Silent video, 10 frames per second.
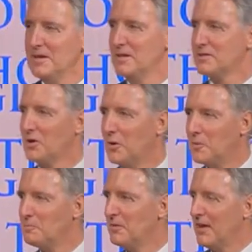
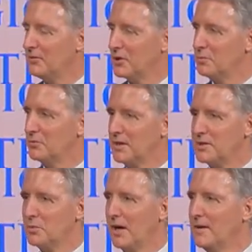So if you haven't heard before,
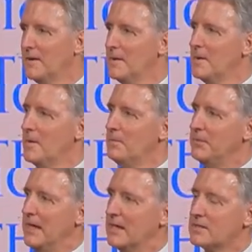that's why.
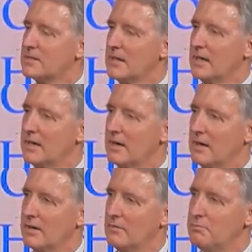It's
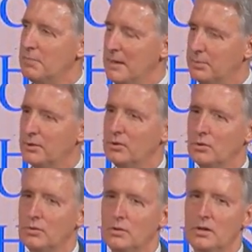people
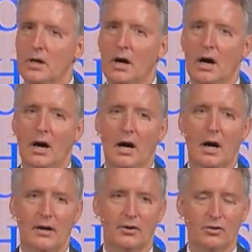who
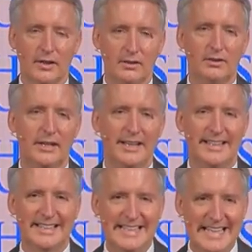are critically
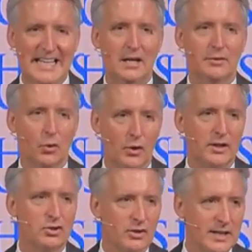in need of an
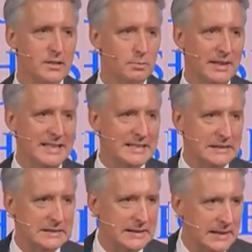organ transplant
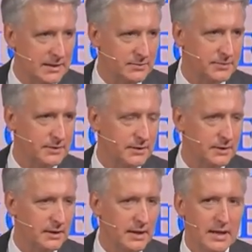to live.
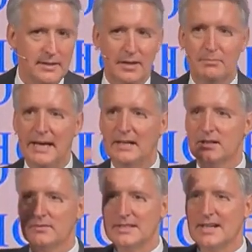They make it
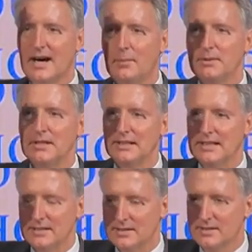to the top of the
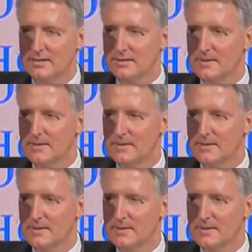list,